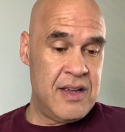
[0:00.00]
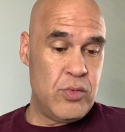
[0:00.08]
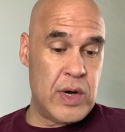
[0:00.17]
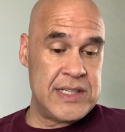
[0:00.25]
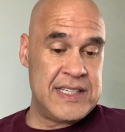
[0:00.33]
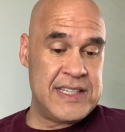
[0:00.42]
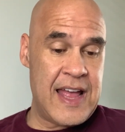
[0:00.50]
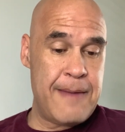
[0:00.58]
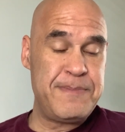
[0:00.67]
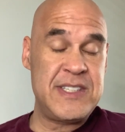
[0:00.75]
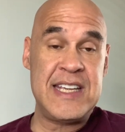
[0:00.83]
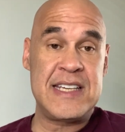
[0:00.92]
One
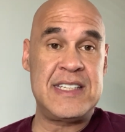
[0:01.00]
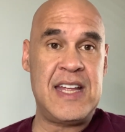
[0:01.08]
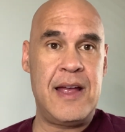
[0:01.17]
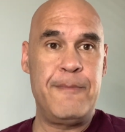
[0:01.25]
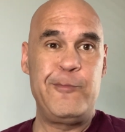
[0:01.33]
Step, 60.